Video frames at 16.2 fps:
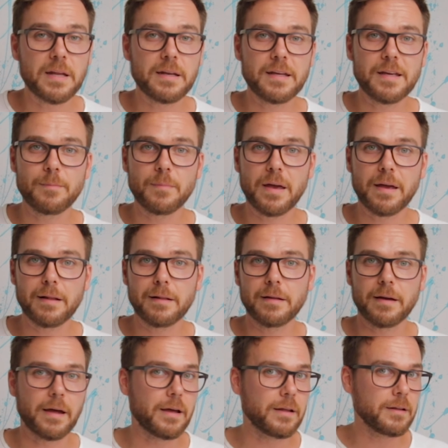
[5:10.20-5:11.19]
me an
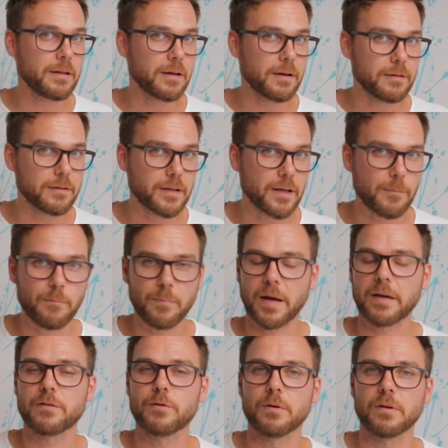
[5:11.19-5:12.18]
email, and I'll get
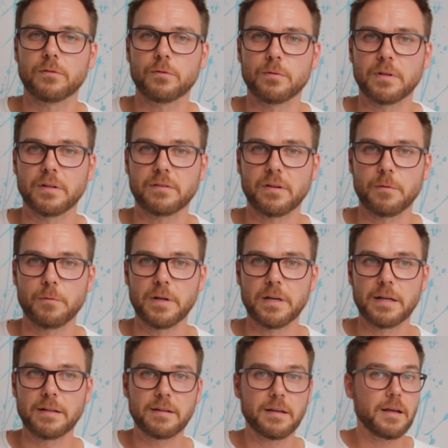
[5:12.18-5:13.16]
back to you as soon as I
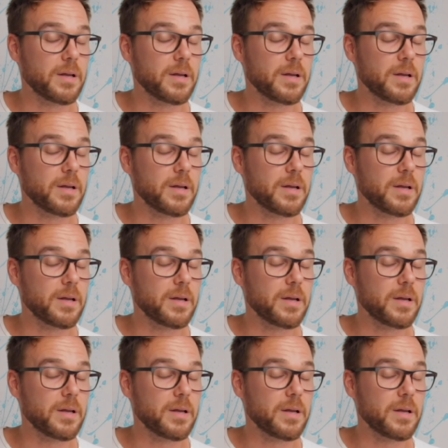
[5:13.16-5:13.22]
read it.